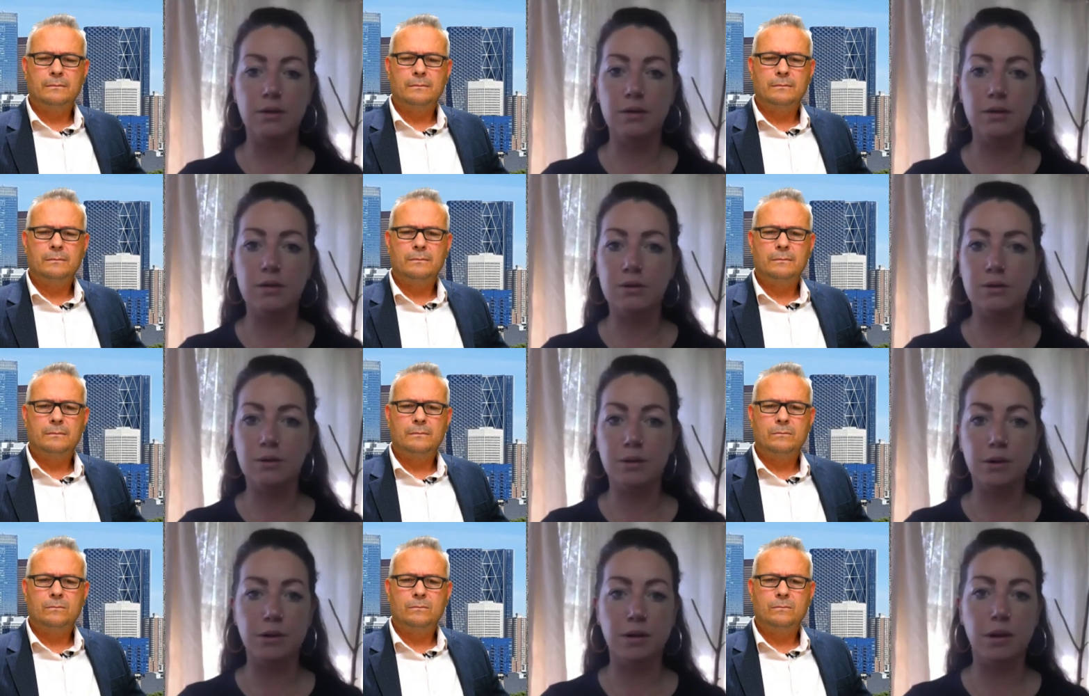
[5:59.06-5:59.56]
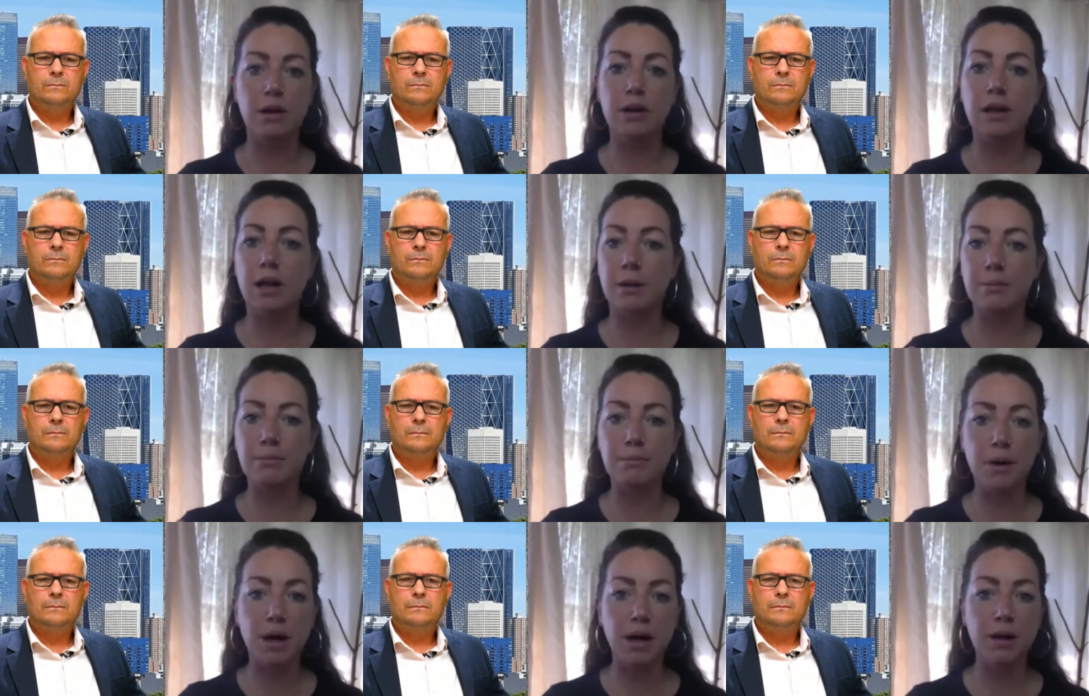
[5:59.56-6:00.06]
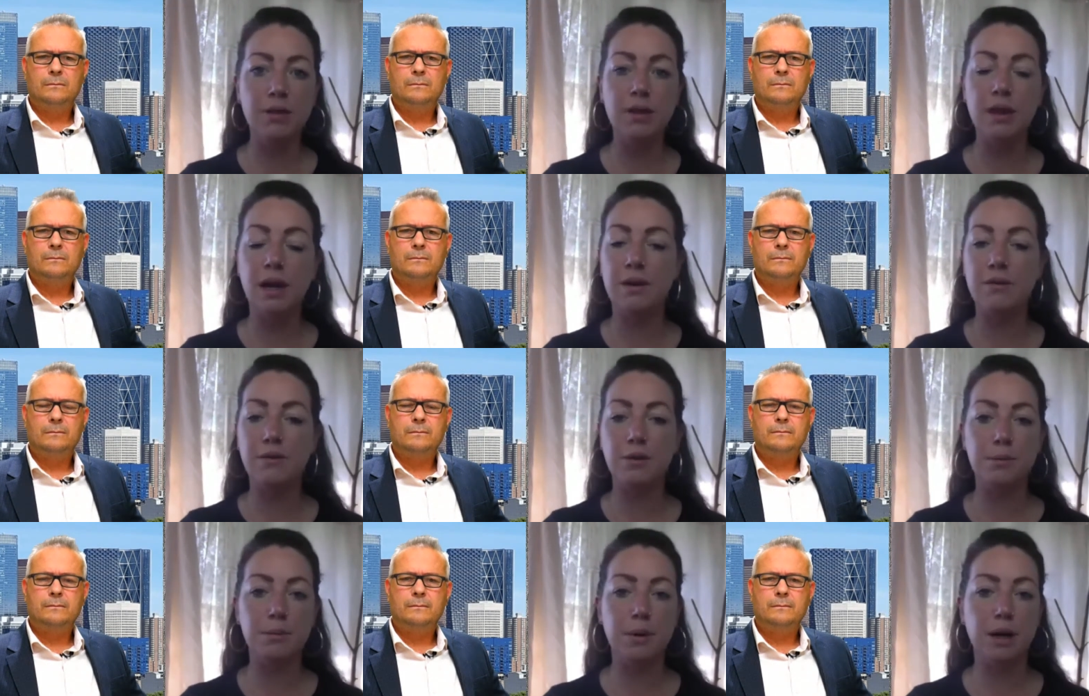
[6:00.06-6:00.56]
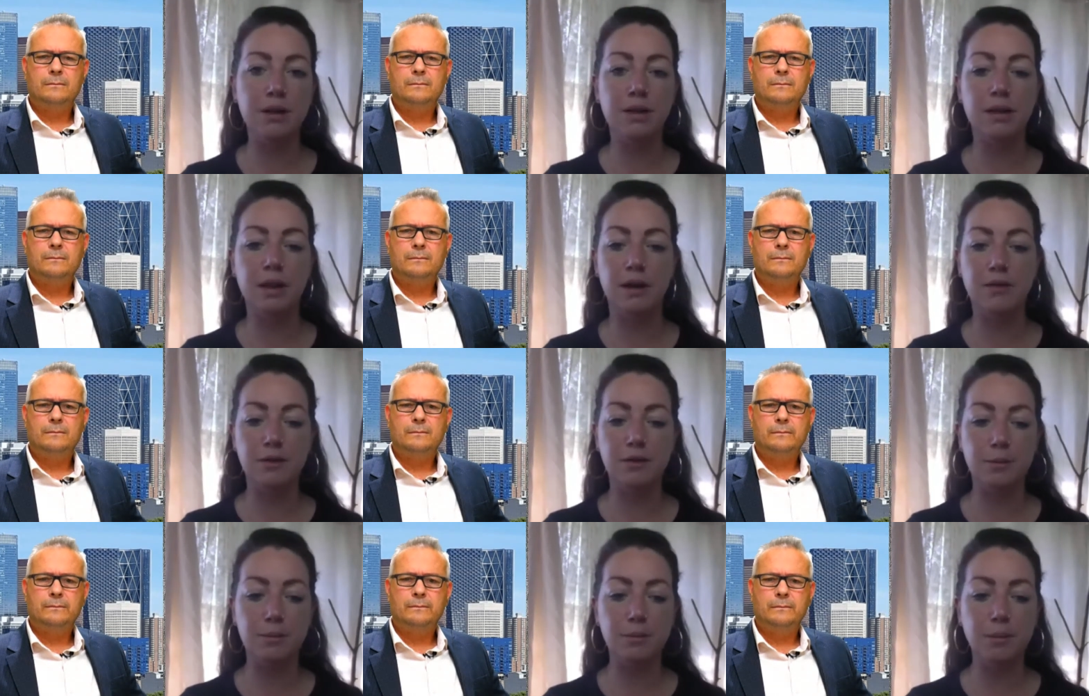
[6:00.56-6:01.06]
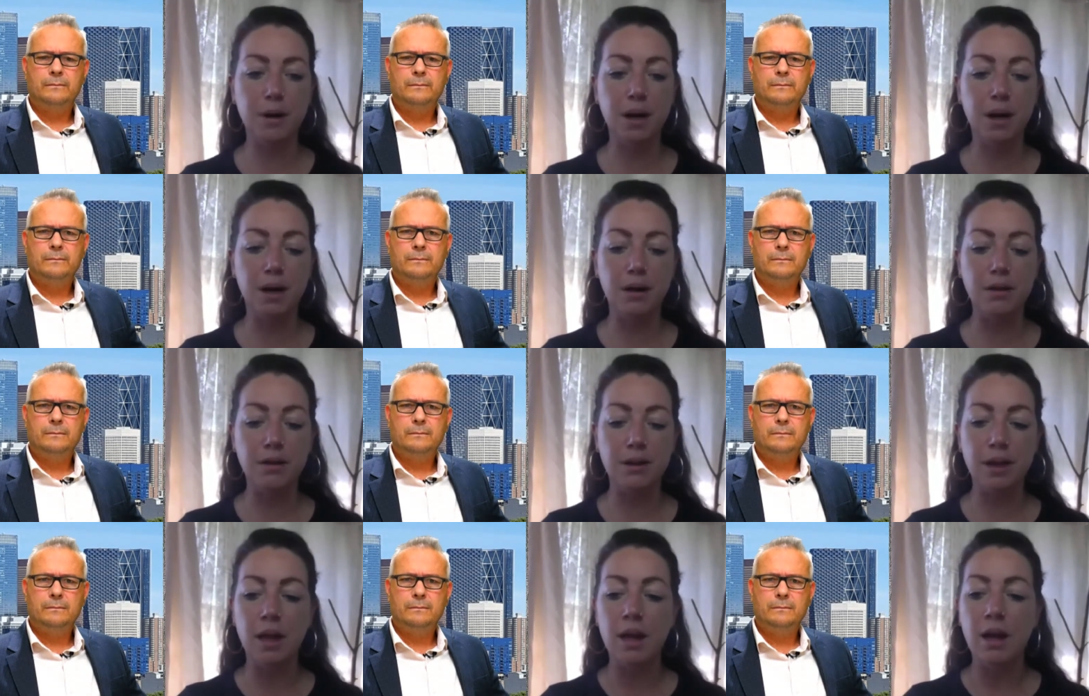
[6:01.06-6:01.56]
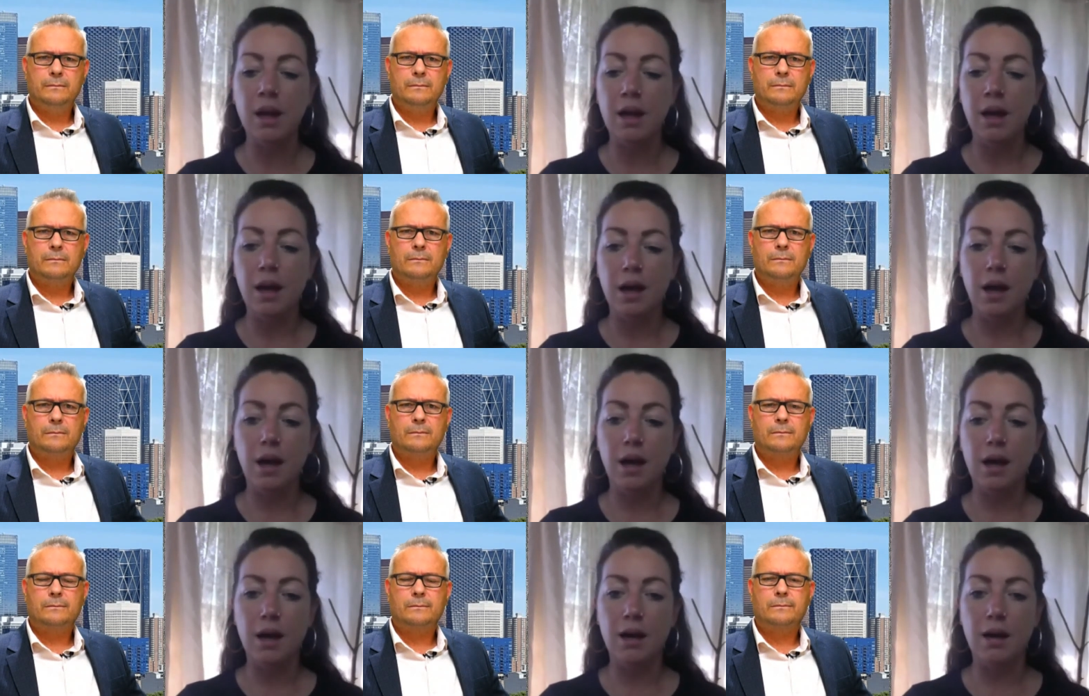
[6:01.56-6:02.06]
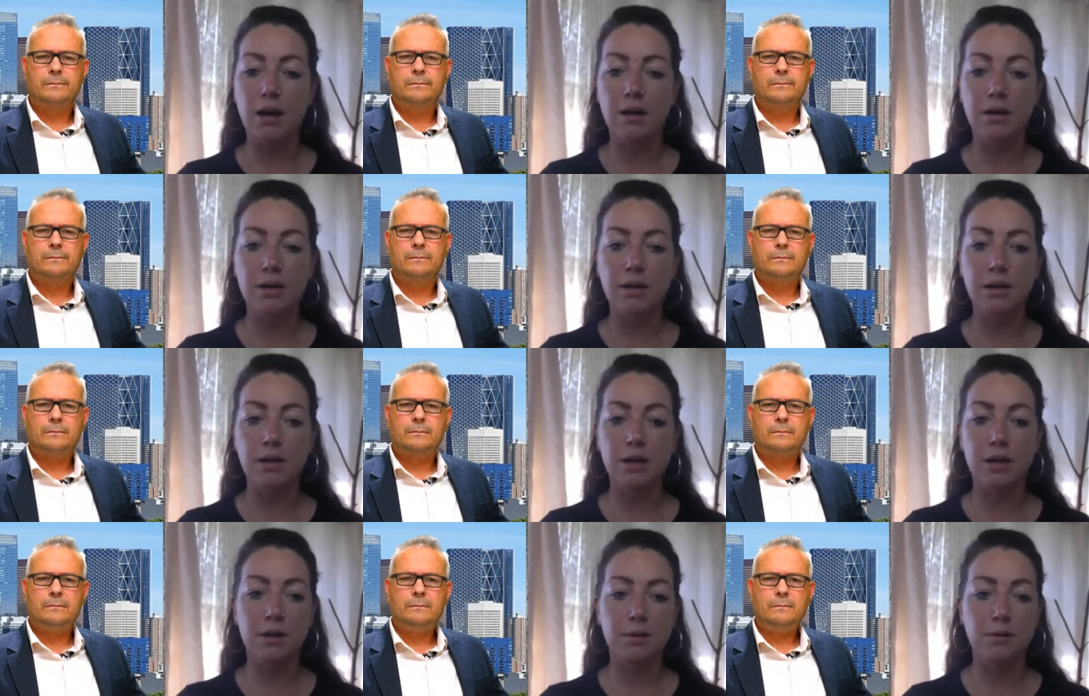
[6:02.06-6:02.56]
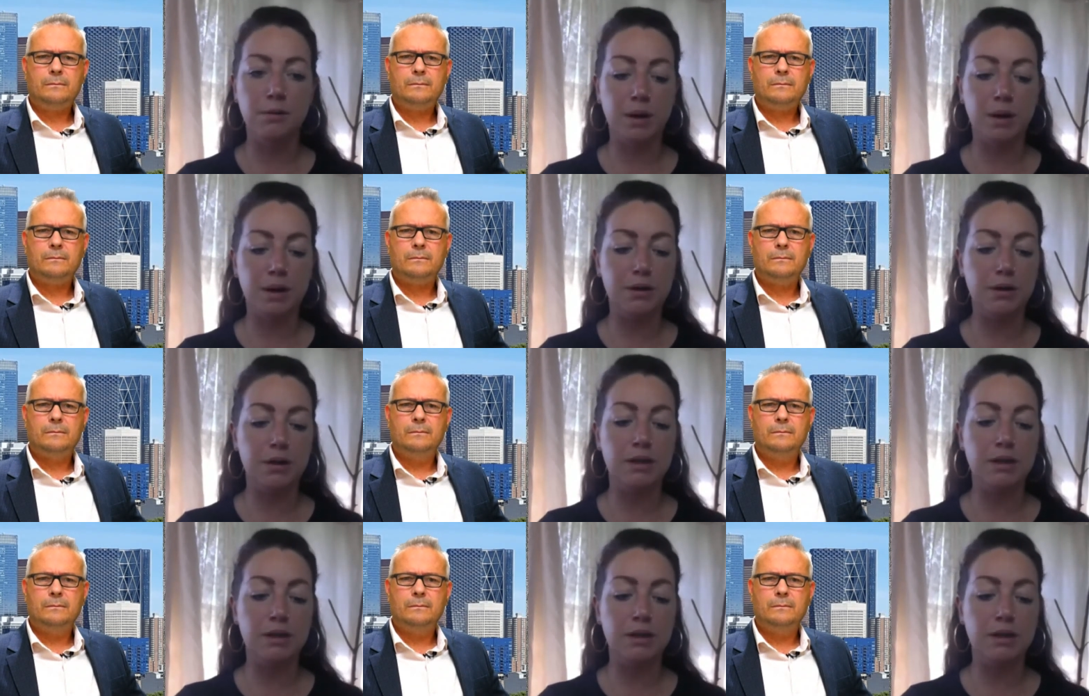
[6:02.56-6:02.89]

Speaker 1: through like month after month after month. Uh, you know, whether